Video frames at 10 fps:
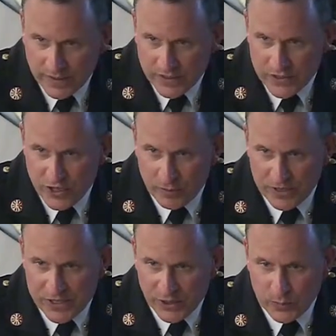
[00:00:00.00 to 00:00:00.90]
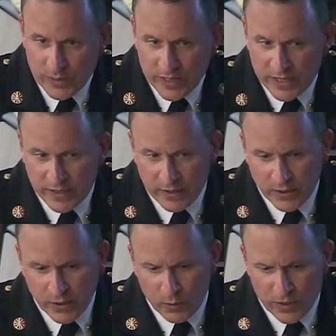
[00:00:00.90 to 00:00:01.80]
it generally is going to be,
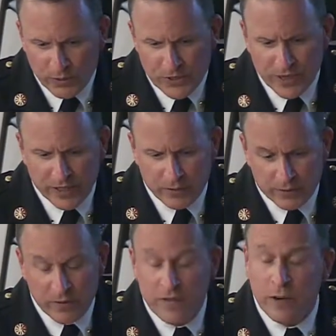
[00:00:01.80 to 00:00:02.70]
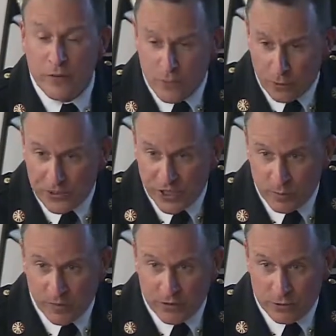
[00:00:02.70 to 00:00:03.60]
you know, we try to, we're very fortunate.
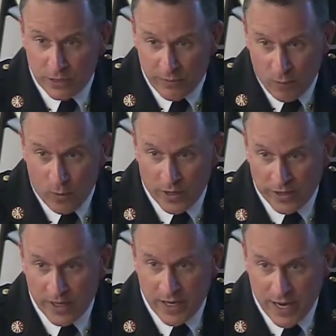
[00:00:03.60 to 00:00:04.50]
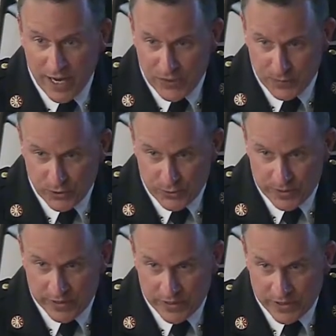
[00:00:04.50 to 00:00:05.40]
We have two level one hospitals
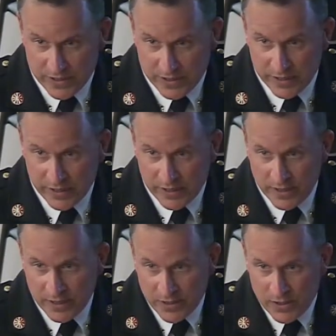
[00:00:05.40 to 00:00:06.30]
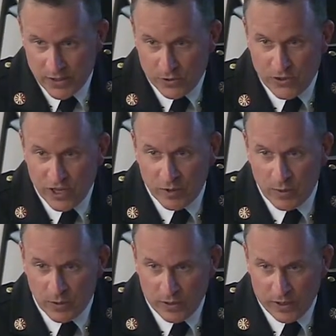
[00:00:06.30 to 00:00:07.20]
within the city. So generally,
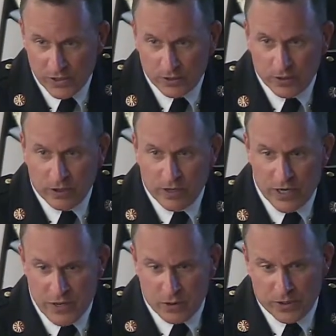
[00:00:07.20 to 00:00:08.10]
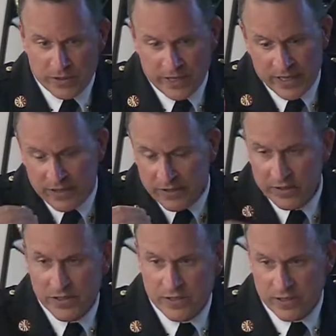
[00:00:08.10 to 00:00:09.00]
when calls are occurring on the north end
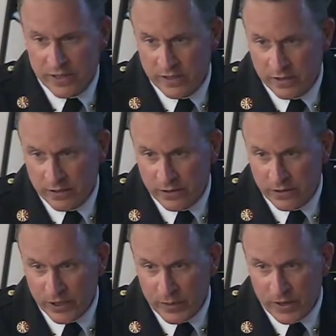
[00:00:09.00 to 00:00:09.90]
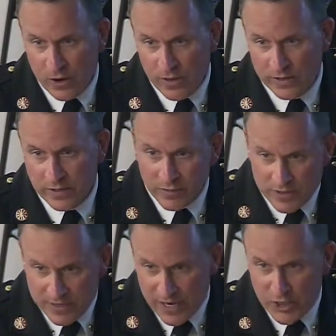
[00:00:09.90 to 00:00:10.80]
of the city, they're going to be going to
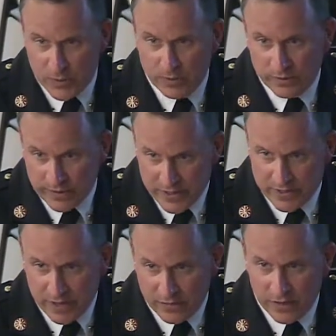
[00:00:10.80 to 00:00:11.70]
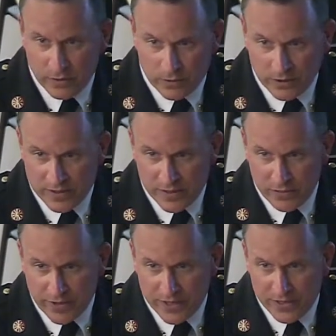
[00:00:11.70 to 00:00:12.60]
Evanston Hospital, and the south end, they'll go to St.
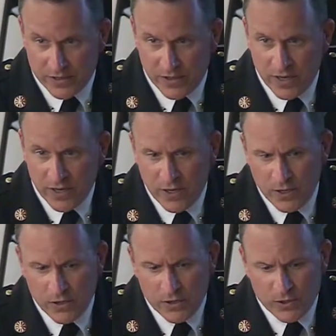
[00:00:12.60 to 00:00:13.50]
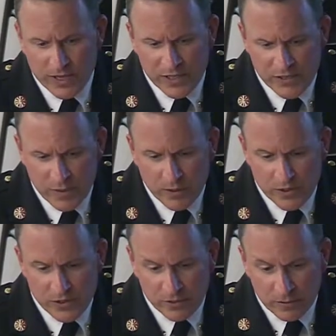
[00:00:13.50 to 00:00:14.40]
Francis. So I can say with
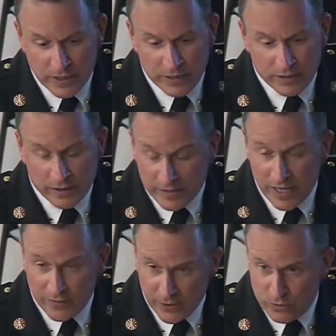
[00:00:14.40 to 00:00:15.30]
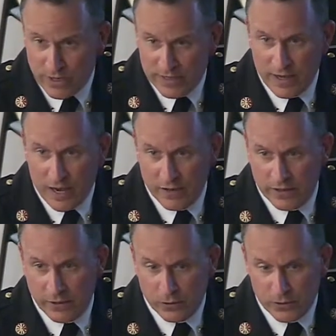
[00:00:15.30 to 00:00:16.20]
a certain degree of confidence right now
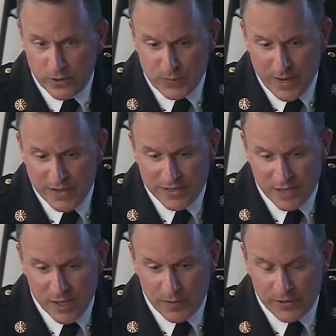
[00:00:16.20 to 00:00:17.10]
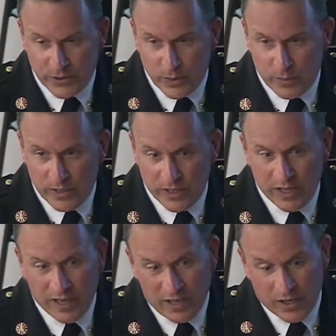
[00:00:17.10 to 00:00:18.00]
that those response times are going to be
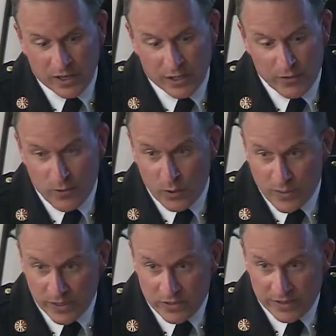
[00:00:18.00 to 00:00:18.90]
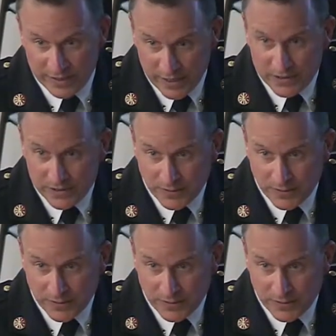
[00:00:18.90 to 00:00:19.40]
4 minutes and less.